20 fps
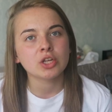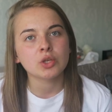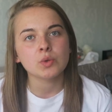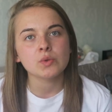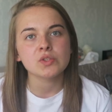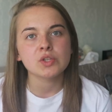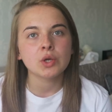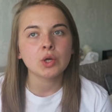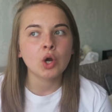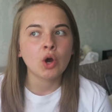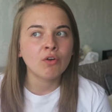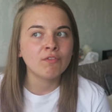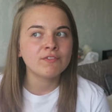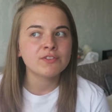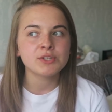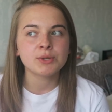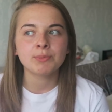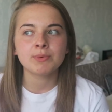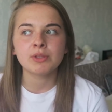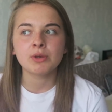like, you're so
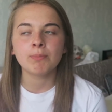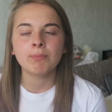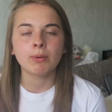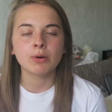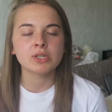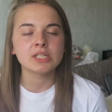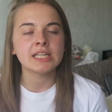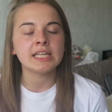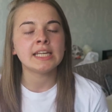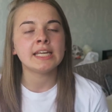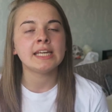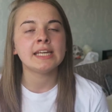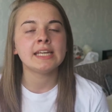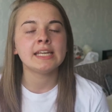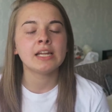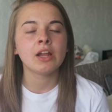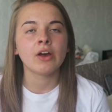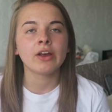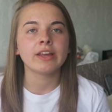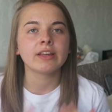confident with your
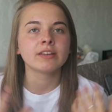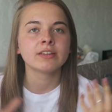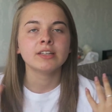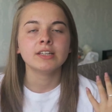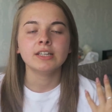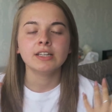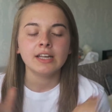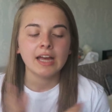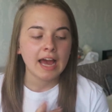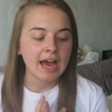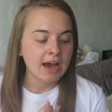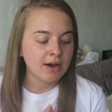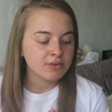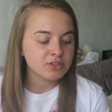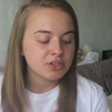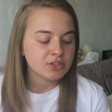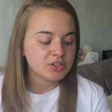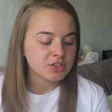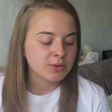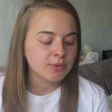body, like, how
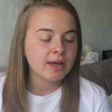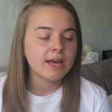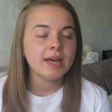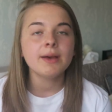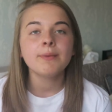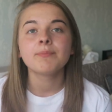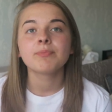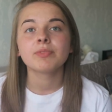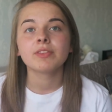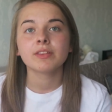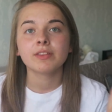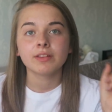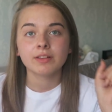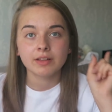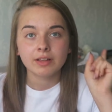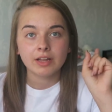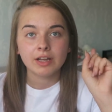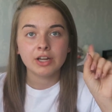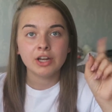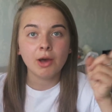do you do it?
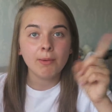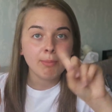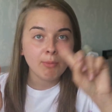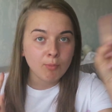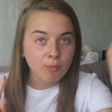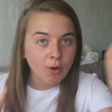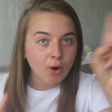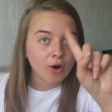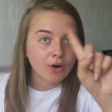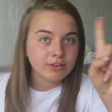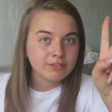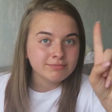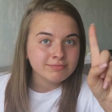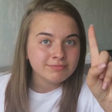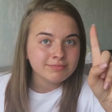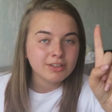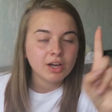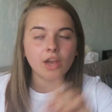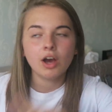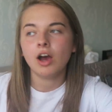Number
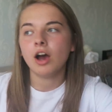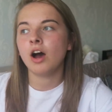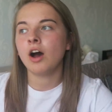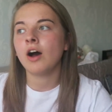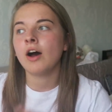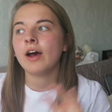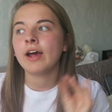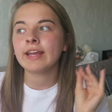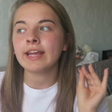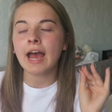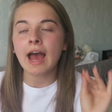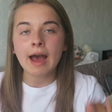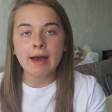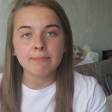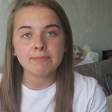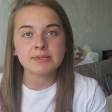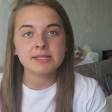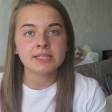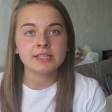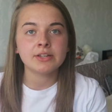one, I
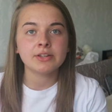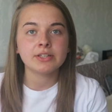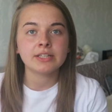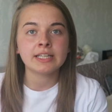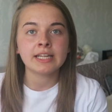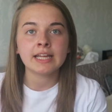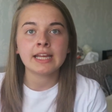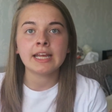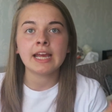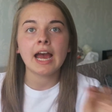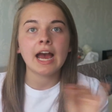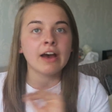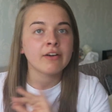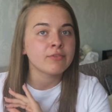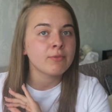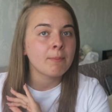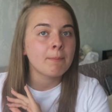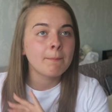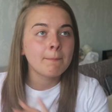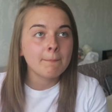absolutely
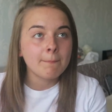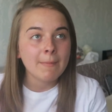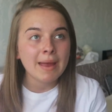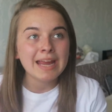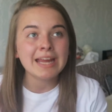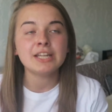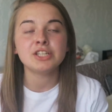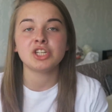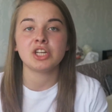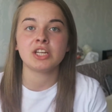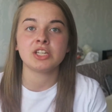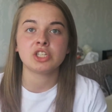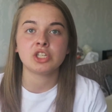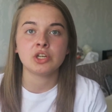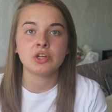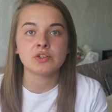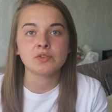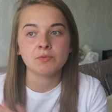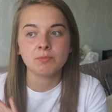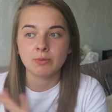have major
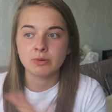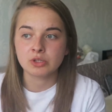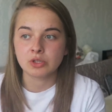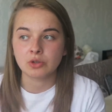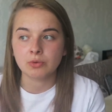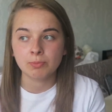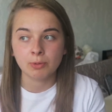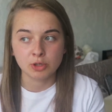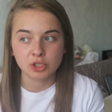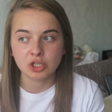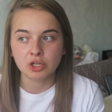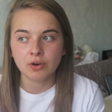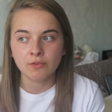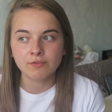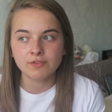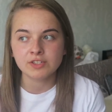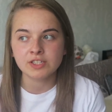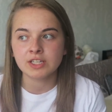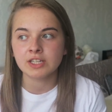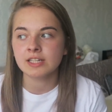issues with body
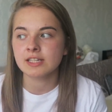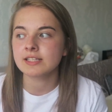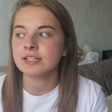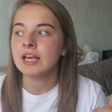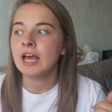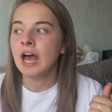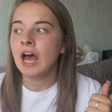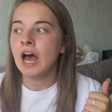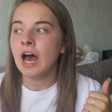confidence.